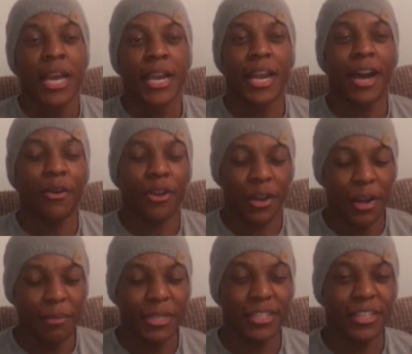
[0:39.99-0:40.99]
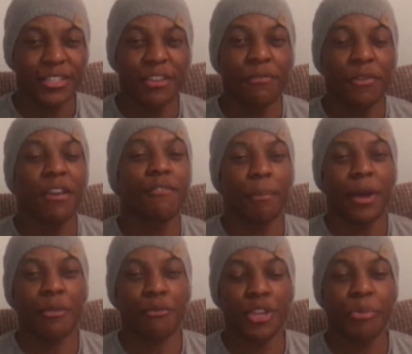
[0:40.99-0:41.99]
Now, Konami did us a favor
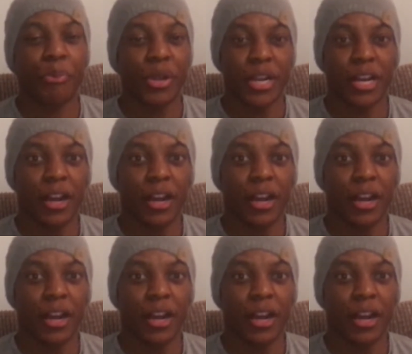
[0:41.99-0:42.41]
by reprinting